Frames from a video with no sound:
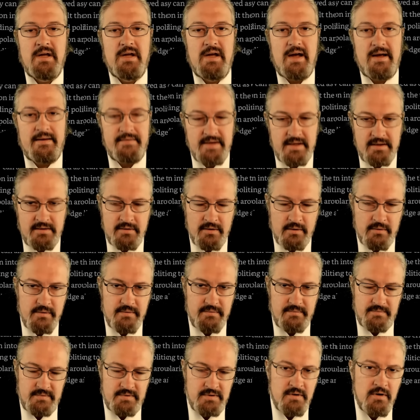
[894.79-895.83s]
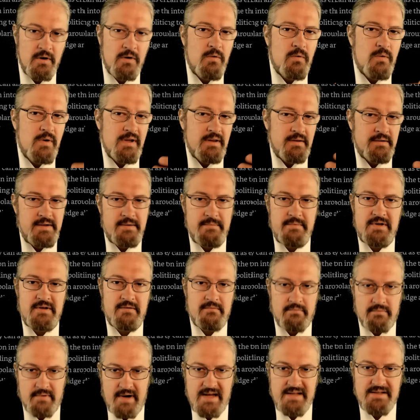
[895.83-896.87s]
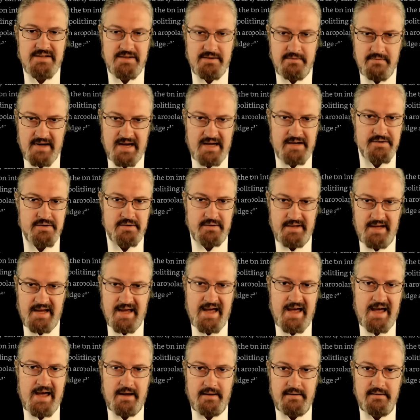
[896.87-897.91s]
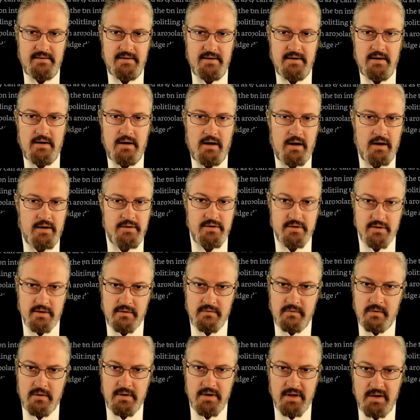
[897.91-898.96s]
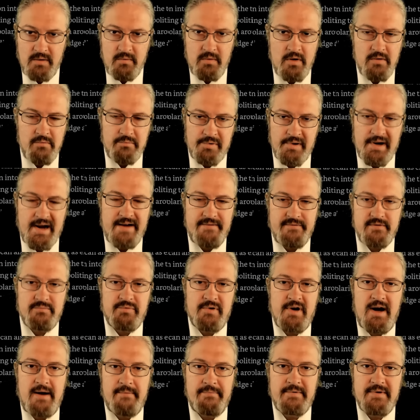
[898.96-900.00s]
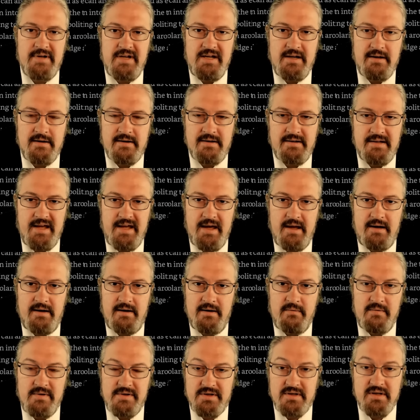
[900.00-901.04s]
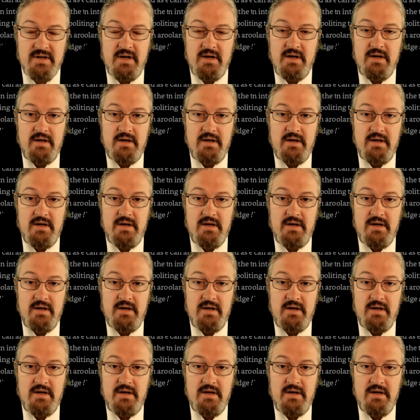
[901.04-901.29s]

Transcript: and then know what limited rights you actually had on your quote-unquote private property here in Canada, which